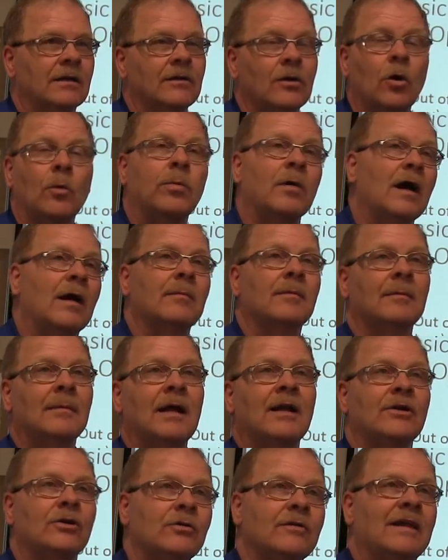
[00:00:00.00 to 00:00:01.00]
No problem,
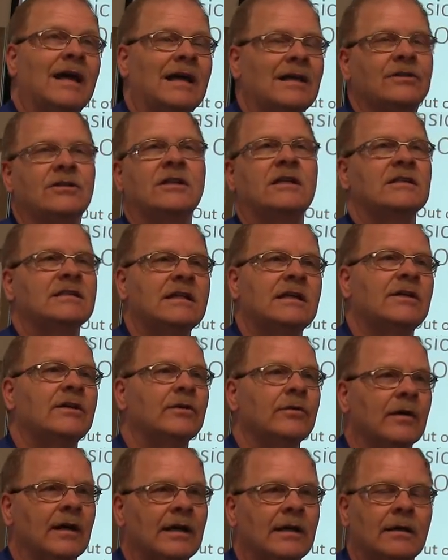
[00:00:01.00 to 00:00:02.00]
I'll do that. She just didn't
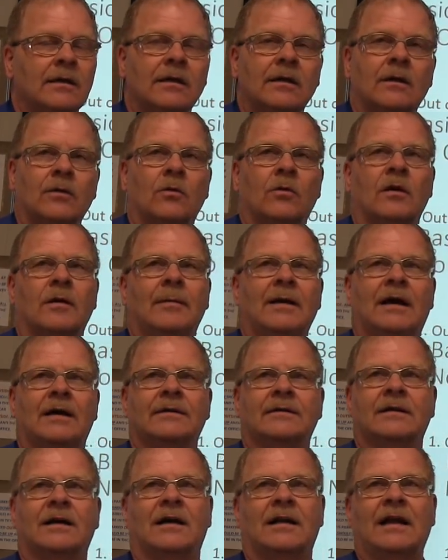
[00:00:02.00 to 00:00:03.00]
do it. Well,
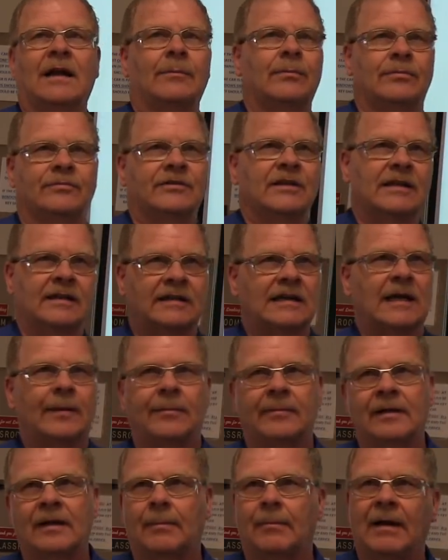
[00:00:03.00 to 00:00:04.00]
about, and I sent the
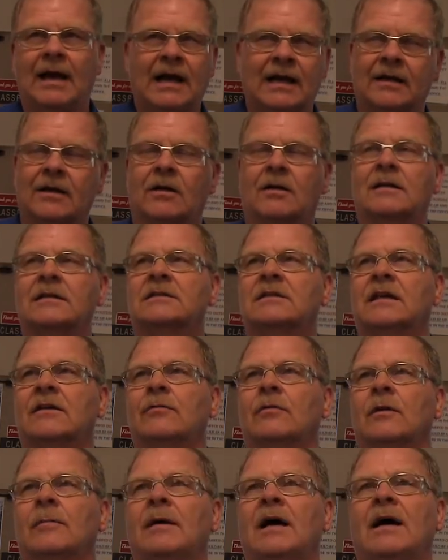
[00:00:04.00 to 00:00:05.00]
time belt back and all that
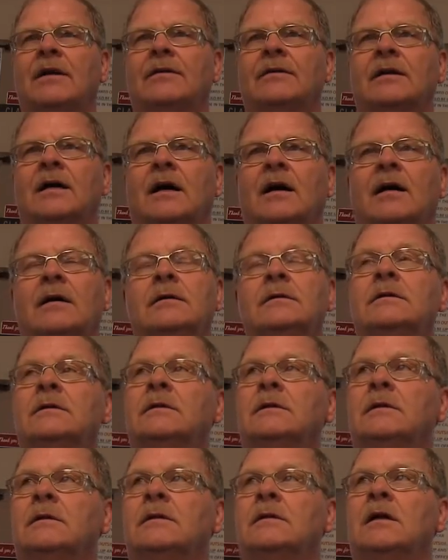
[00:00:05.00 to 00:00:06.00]
stuff. Well, about
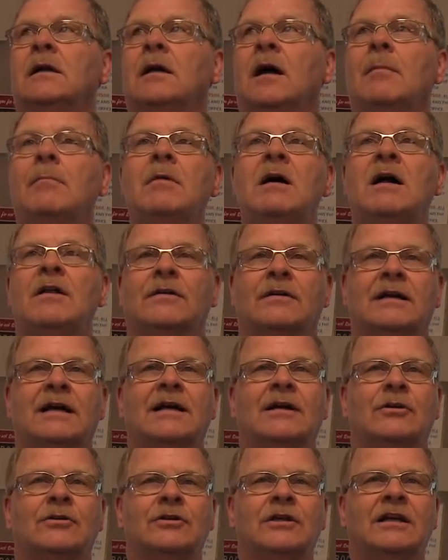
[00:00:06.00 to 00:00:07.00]
a month
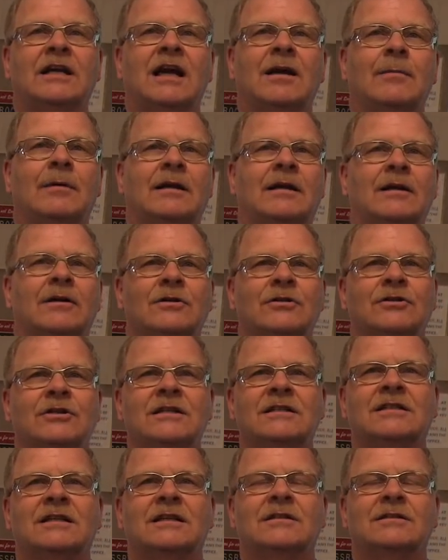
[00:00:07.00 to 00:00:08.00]
later, she came in here and
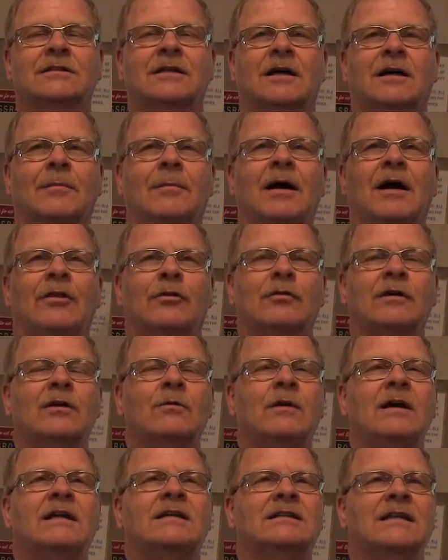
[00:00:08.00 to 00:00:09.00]
she says, about 3
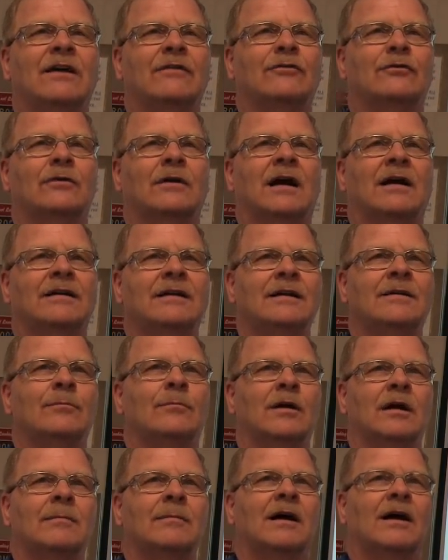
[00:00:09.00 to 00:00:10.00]
weeks after I didn't
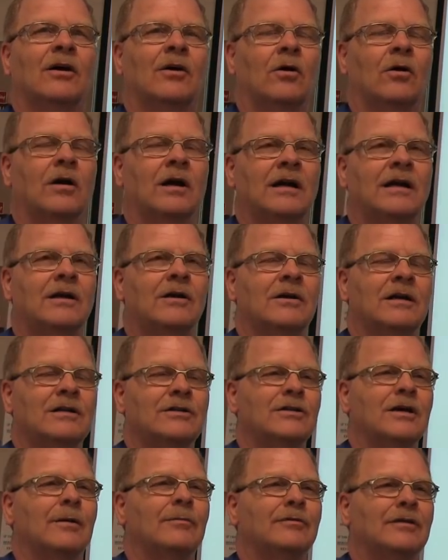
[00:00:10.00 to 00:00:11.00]
bring my car in here, it
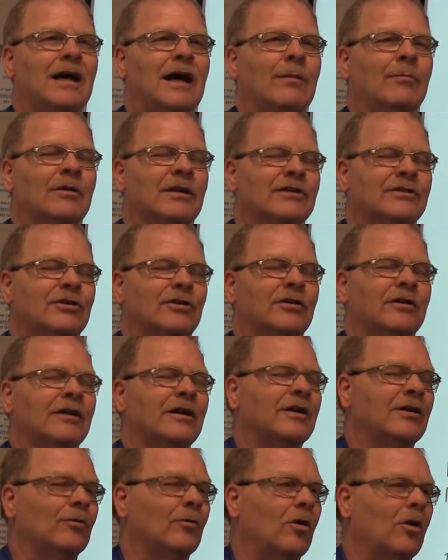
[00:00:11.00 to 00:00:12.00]
jumped time when I turned it
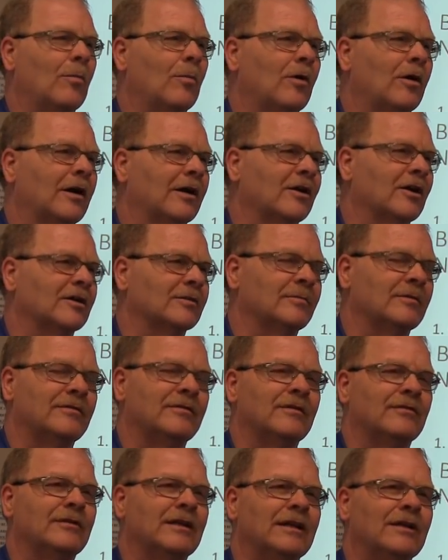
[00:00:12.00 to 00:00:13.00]
into Walmart. It cost me
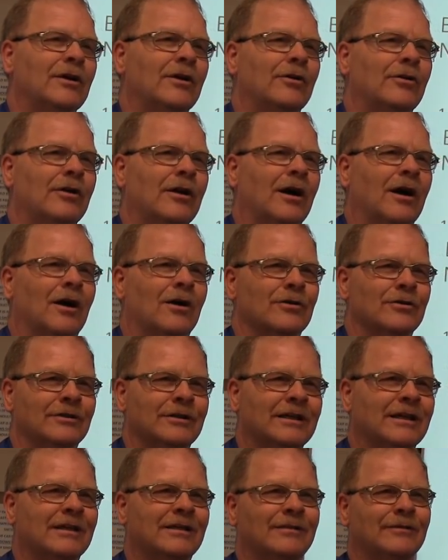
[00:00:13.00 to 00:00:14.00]
$1,500
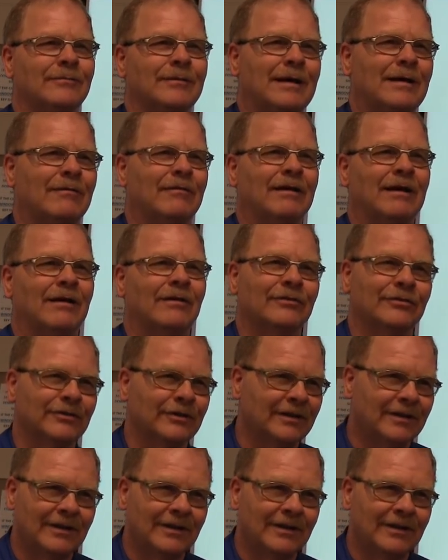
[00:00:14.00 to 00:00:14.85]
to get the vent valves.